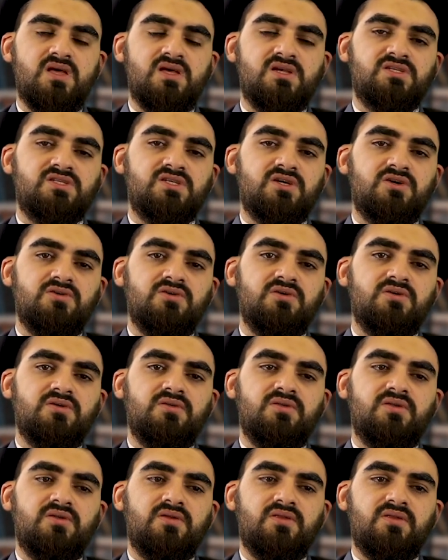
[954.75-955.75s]
So
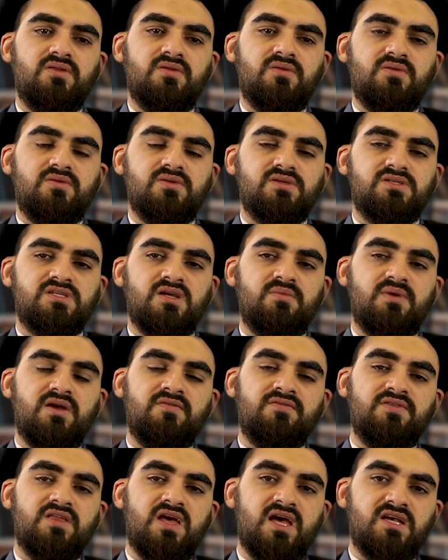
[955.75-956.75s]
some
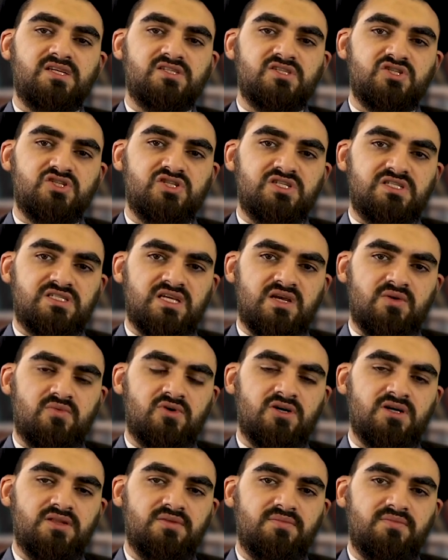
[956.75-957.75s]
of the exegetes say
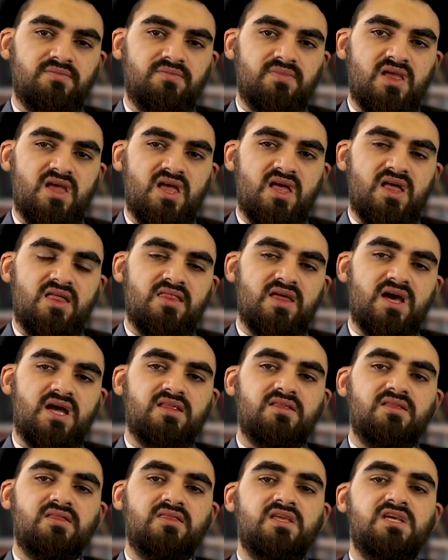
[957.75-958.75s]
what?
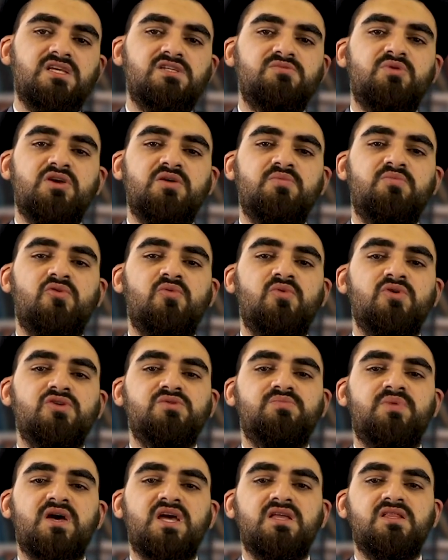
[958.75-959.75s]
That these people
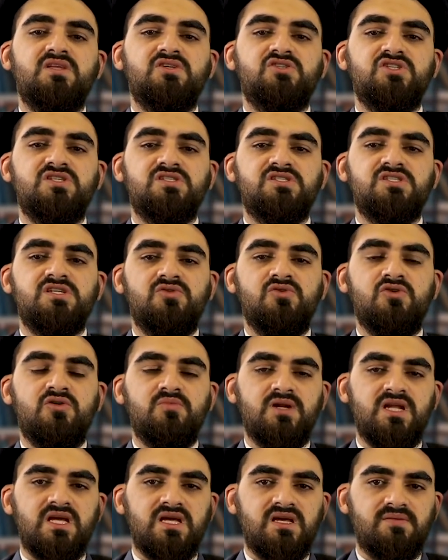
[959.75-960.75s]
would pay the jizya
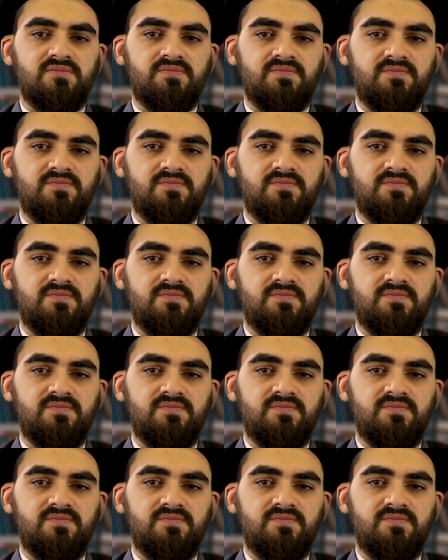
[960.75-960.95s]
normally